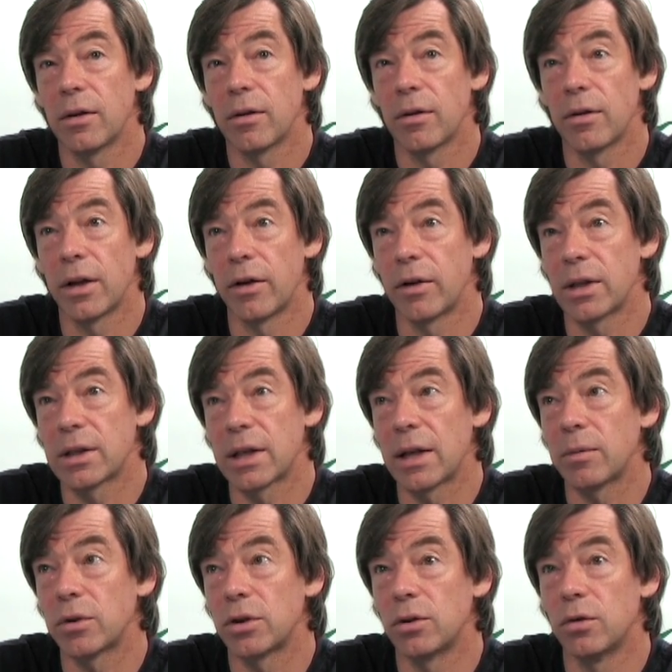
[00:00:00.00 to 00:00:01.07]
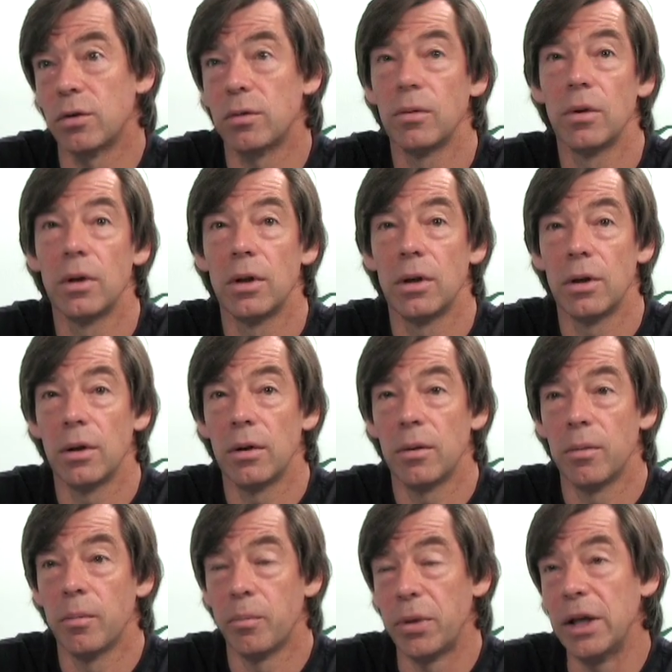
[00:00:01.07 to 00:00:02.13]
they're exceptional.
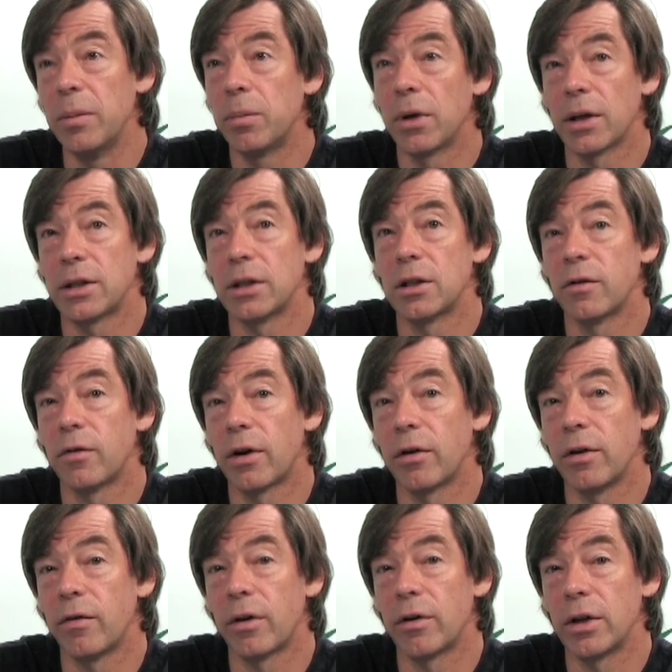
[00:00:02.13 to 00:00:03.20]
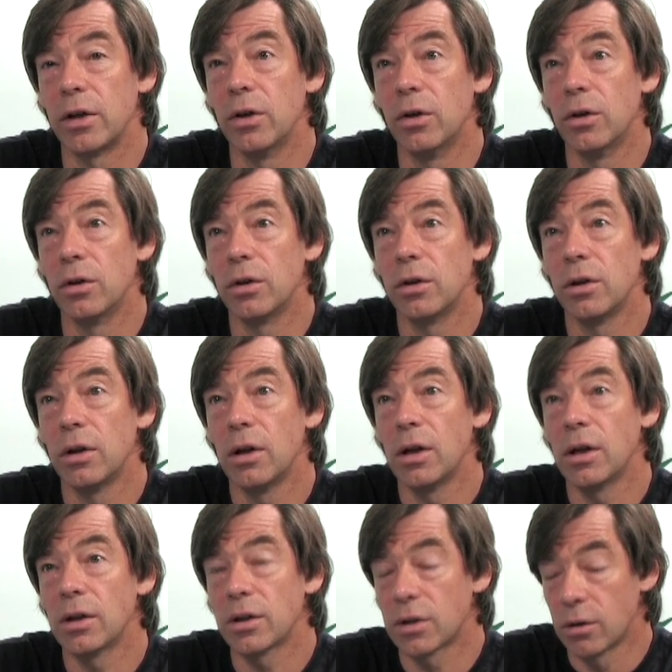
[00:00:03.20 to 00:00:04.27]
B+ are very, very good.
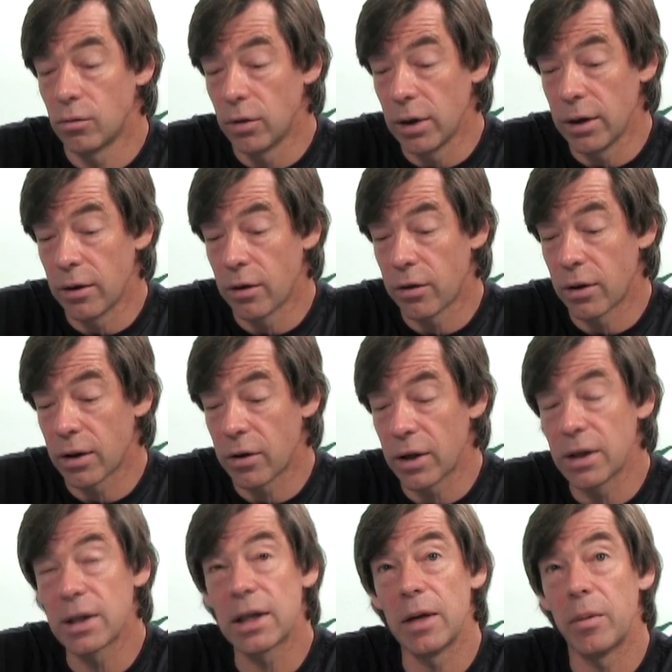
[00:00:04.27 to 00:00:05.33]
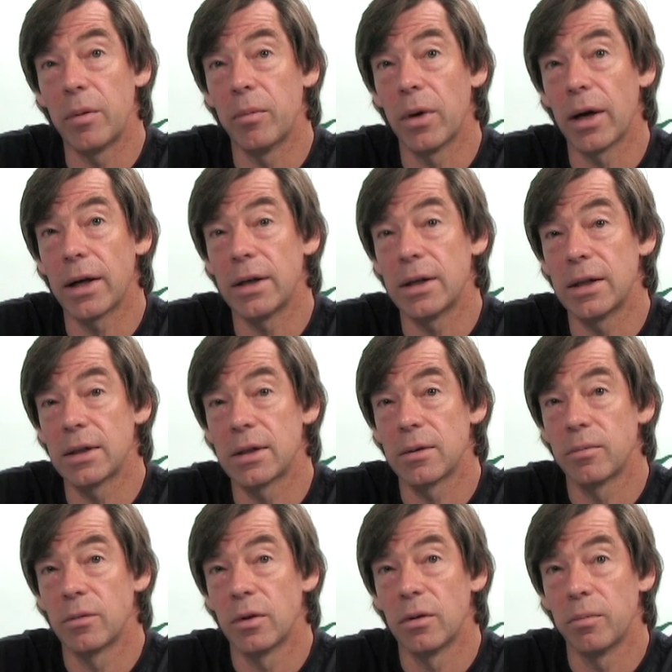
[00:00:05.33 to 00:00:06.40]
So really the thing to keep in mind is
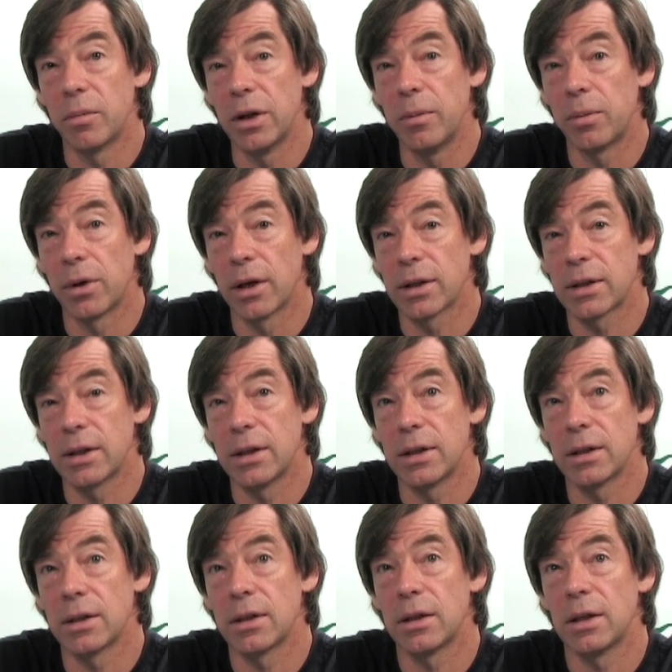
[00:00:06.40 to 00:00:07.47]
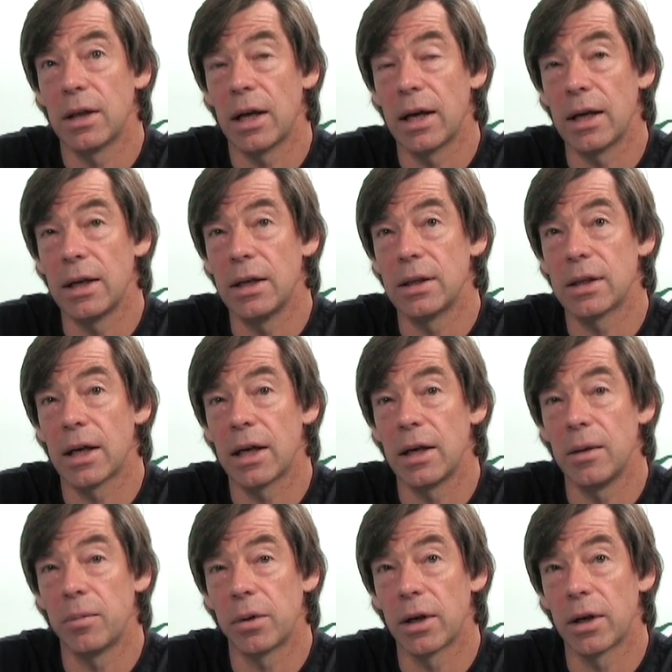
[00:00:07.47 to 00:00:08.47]
B+, A's, A+, A++.